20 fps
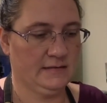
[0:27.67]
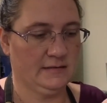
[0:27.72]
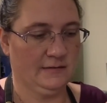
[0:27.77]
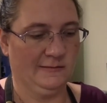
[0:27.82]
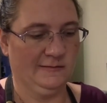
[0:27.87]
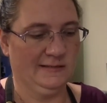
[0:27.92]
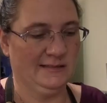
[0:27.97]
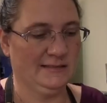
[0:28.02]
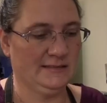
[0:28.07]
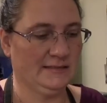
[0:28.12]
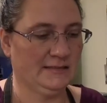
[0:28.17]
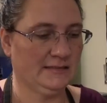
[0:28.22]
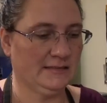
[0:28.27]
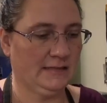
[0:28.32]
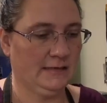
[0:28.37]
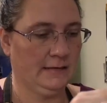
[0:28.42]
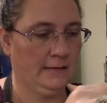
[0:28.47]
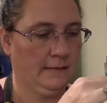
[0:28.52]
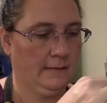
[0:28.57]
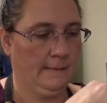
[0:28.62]
So let's
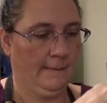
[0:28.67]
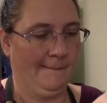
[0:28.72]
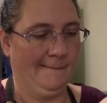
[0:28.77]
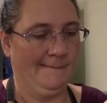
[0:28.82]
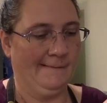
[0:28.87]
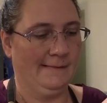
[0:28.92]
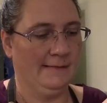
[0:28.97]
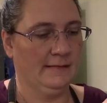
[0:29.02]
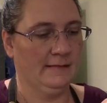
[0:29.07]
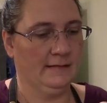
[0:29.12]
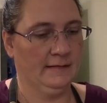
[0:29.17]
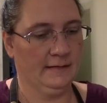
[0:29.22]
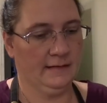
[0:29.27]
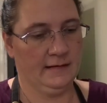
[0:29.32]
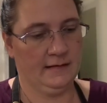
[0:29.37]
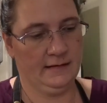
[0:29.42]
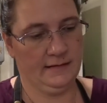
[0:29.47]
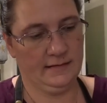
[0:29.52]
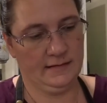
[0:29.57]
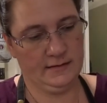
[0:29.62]

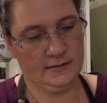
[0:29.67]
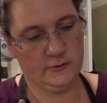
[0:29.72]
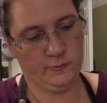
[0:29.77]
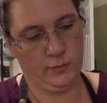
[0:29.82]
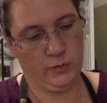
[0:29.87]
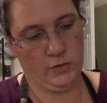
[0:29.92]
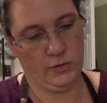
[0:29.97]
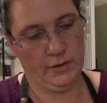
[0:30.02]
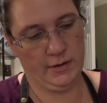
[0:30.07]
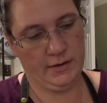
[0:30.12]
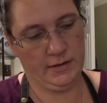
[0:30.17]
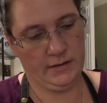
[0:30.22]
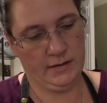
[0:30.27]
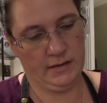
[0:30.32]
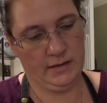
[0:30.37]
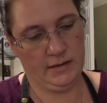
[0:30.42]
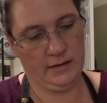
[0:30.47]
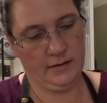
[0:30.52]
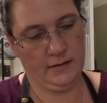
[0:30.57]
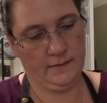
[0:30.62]
get this poured in
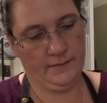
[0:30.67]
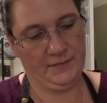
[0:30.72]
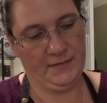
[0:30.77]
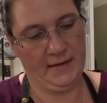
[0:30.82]
here.